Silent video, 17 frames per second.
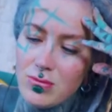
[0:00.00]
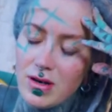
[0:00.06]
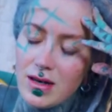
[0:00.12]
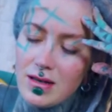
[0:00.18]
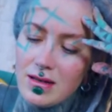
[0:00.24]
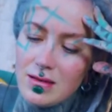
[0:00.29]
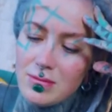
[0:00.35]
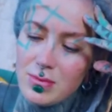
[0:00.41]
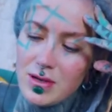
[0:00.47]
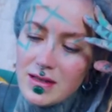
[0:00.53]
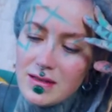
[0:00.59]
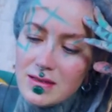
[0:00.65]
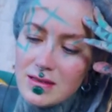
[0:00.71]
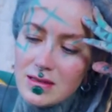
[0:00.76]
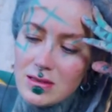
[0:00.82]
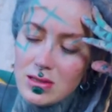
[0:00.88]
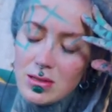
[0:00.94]
And the bus
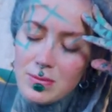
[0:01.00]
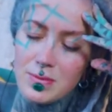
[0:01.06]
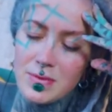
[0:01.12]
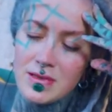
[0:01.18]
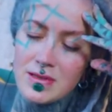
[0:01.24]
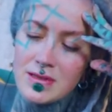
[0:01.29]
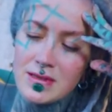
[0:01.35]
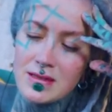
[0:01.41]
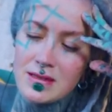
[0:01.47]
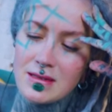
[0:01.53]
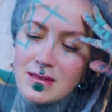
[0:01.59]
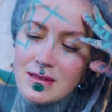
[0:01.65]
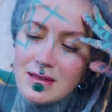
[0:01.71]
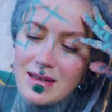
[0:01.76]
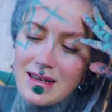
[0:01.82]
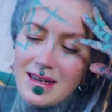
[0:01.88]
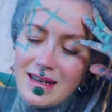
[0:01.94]
stops
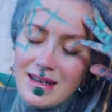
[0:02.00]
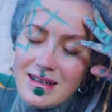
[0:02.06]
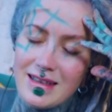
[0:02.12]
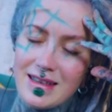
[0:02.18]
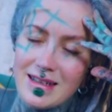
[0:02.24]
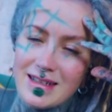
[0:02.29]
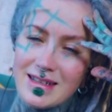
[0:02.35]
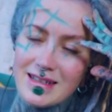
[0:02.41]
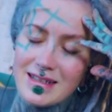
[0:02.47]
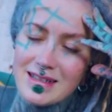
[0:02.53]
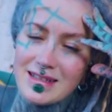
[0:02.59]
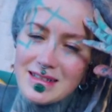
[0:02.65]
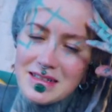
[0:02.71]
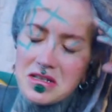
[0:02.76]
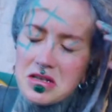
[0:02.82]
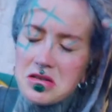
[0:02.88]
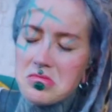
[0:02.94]
at
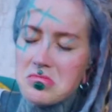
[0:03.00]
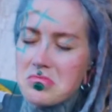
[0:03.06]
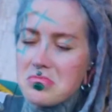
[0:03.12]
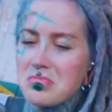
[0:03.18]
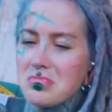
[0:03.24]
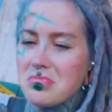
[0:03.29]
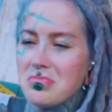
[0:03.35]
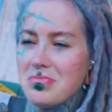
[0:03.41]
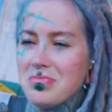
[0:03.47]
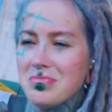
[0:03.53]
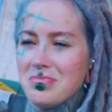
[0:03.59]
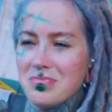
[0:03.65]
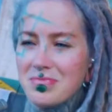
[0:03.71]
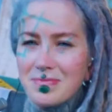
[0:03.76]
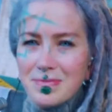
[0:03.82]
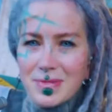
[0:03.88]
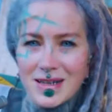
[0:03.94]
this
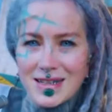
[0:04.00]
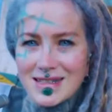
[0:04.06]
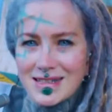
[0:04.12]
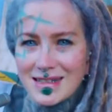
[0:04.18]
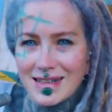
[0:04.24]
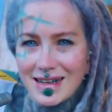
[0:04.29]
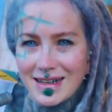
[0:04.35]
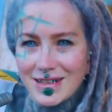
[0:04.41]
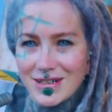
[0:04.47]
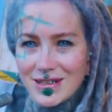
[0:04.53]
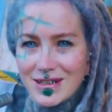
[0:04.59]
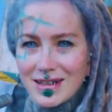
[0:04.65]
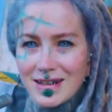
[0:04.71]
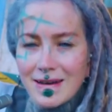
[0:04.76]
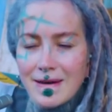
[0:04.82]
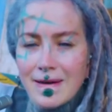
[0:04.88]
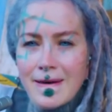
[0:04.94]
bus
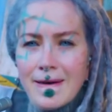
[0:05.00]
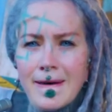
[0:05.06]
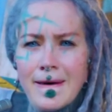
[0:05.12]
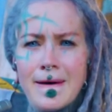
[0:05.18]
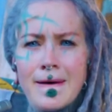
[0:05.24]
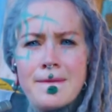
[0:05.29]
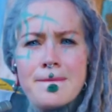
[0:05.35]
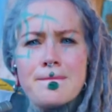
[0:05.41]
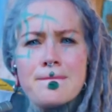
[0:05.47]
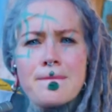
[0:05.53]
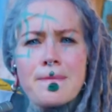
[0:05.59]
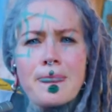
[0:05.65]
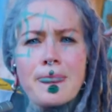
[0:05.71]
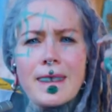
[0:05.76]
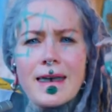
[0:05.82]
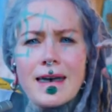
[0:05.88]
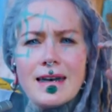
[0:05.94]
station.
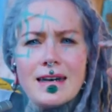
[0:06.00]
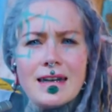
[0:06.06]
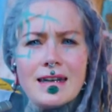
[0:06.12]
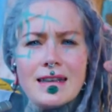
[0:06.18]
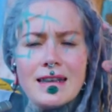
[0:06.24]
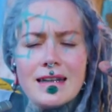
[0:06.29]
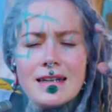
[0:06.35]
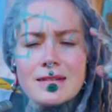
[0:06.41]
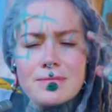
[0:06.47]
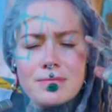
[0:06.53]
And at this